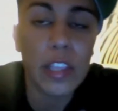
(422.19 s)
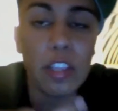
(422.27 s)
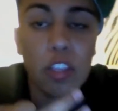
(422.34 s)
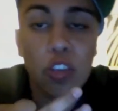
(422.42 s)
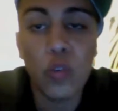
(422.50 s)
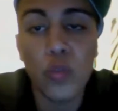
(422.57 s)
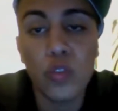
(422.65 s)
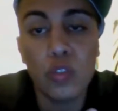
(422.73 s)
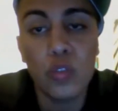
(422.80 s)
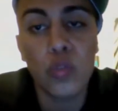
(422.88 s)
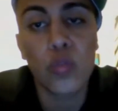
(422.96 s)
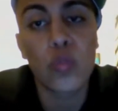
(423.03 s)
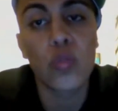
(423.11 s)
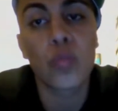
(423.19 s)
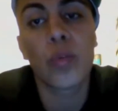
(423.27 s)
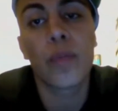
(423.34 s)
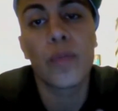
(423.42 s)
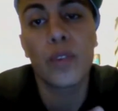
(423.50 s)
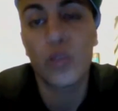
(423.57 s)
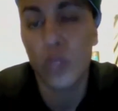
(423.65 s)

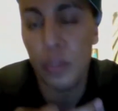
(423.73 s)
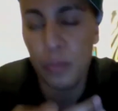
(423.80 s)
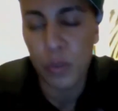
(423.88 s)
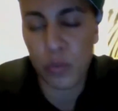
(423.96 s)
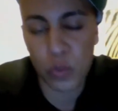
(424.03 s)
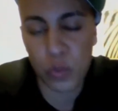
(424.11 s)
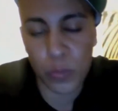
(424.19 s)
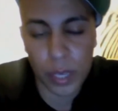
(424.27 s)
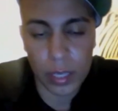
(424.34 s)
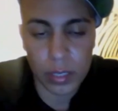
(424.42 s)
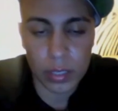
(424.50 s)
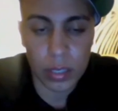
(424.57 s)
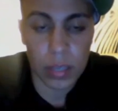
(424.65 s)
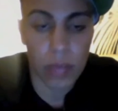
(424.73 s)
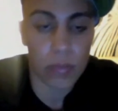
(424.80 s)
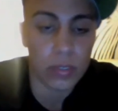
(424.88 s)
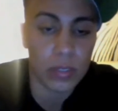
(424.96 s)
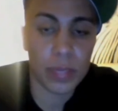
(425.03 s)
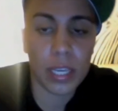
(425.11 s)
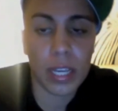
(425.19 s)
music YouTube page,
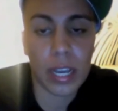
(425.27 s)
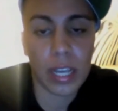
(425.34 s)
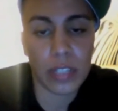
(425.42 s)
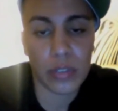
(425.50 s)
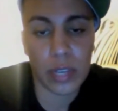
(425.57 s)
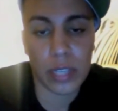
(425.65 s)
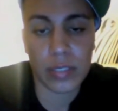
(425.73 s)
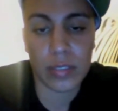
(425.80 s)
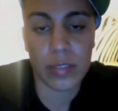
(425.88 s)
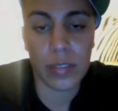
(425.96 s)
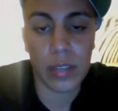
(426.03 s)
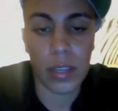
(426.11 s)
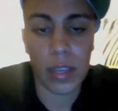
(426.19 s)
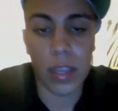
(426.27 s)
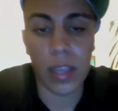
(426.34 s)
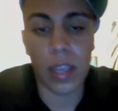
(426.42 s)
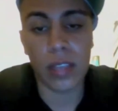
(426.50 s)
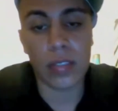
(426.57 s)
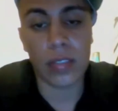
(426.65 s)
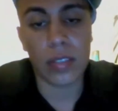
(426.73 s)
which is Beat Contrast.
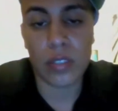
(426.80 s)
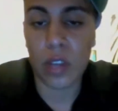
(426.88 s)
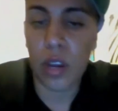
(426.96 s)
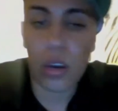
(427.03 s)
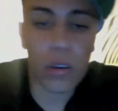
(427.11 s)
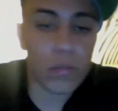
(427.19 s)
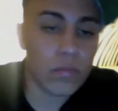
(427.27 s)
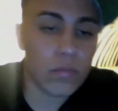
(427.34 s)
Just go,